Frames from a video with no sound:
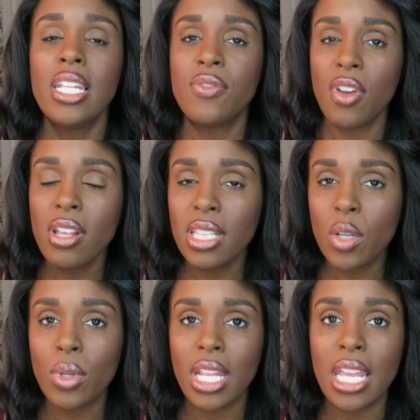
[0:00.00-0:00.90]
it's very
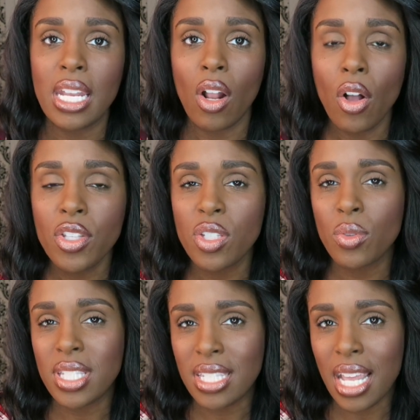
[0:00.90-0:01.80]
liquidy, and it
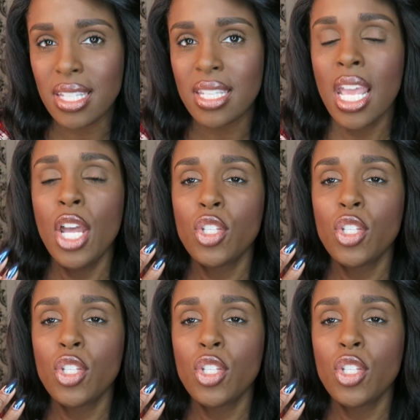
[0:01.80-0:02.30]
also sets